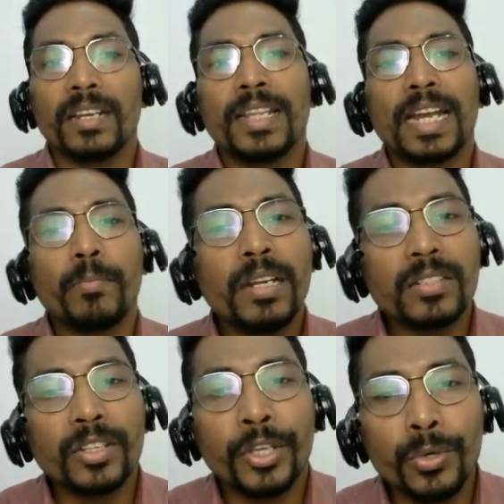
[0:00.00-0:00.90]
That
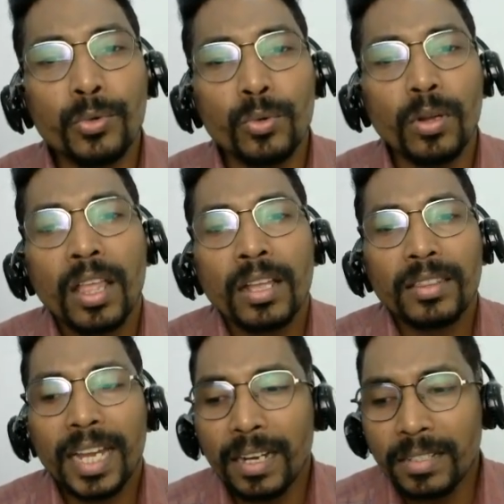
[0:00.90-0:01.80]
means Q,
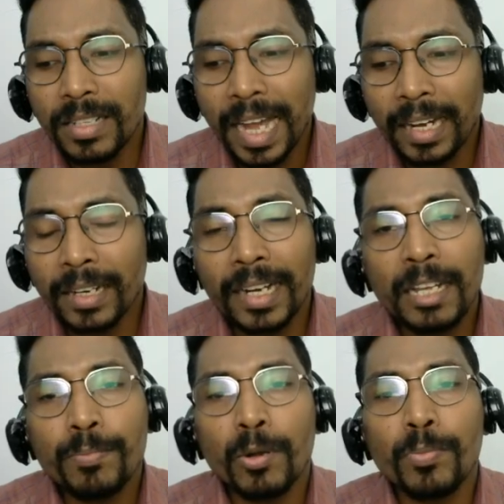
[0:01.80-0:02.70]
that is
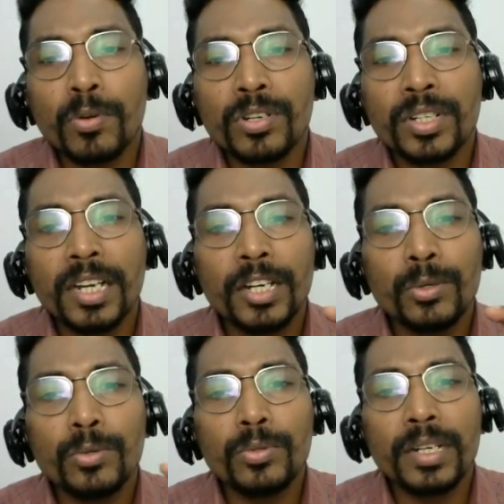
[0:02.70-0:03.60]
directly proportional
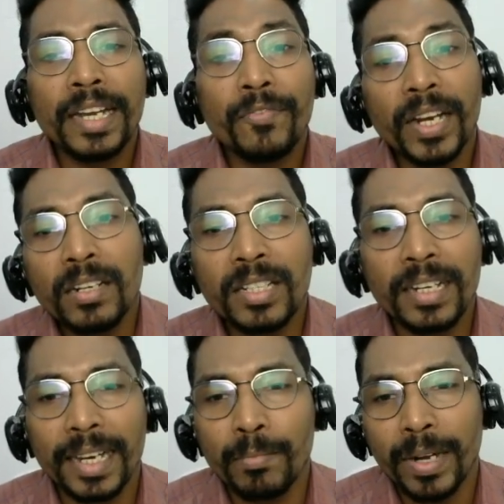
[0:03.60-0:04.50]
to difference
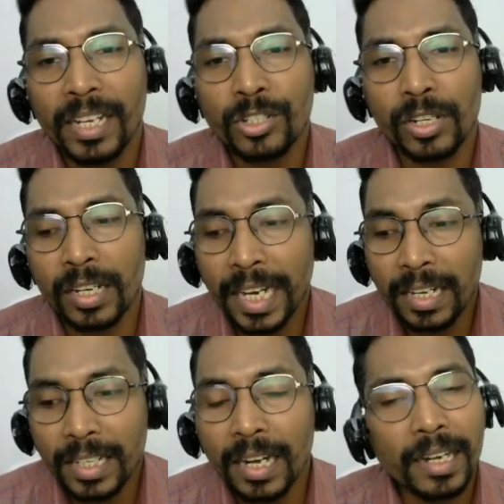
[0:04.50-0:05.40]
in temperature.
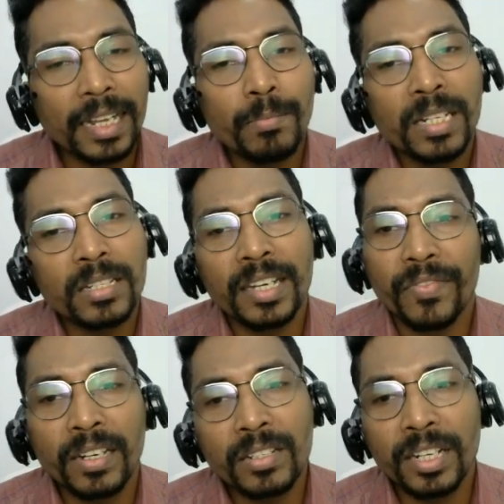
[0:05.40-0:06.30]
Delta T means
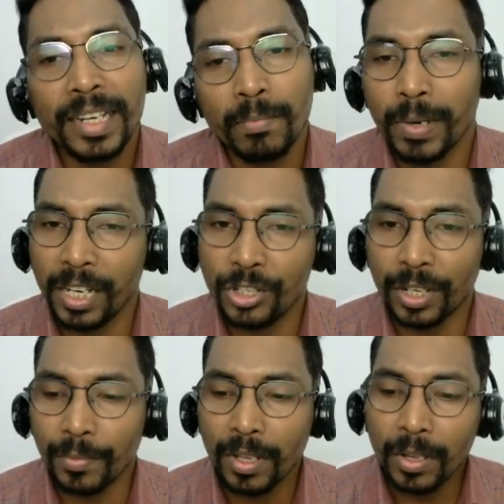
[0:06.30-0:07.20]
difference in temperature.
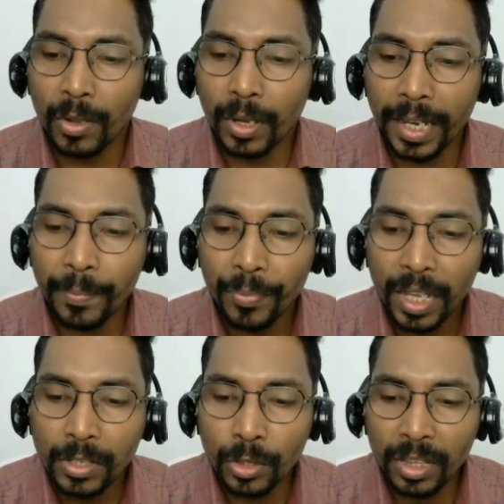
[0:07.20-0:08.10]
Okay,
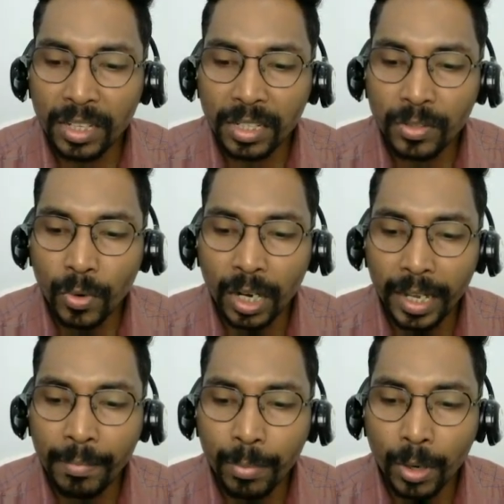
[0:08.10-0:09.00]
so this is one
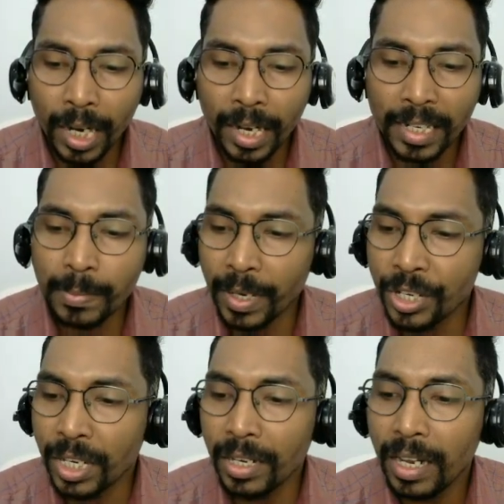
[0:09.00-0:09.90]
important
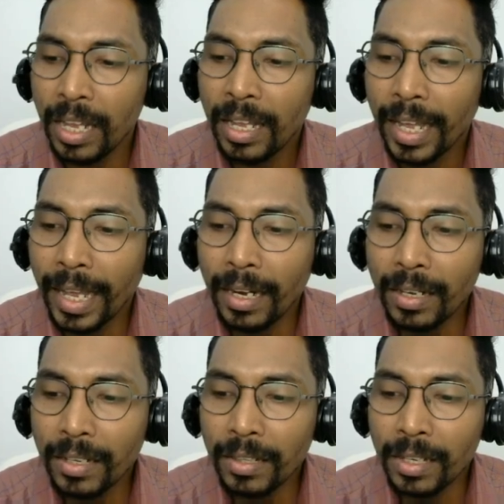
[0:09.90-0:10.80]
expression,
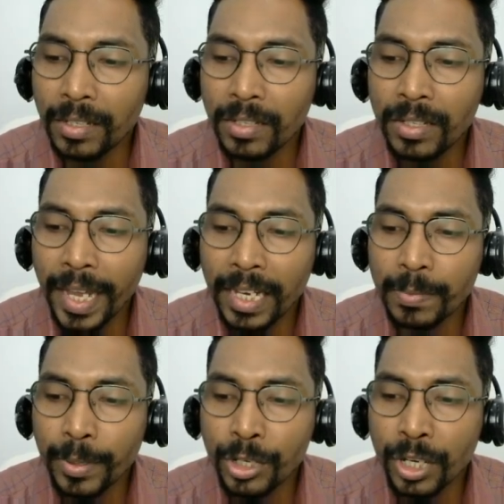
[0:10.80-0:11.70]
and this is the
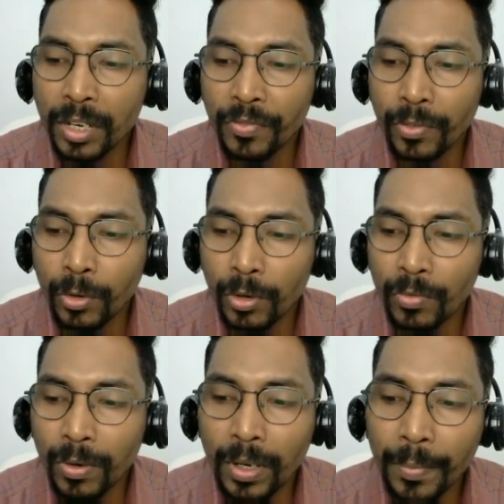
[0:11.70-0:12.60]
expression for
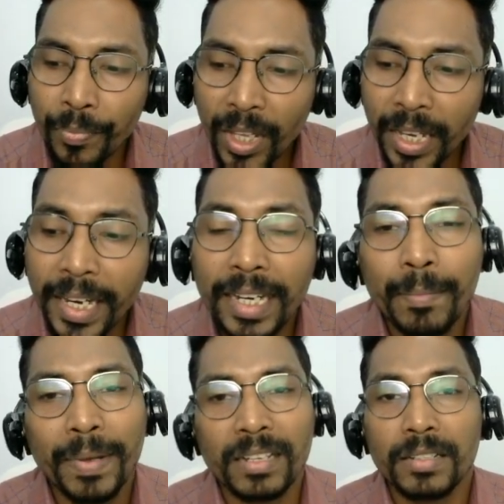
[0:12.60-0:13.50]
what? Heat
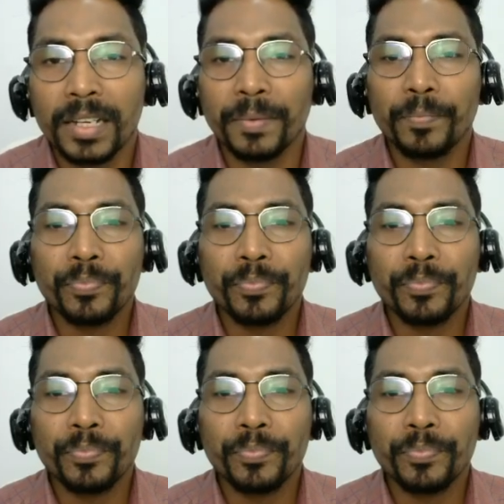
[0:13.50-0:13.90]
capacity.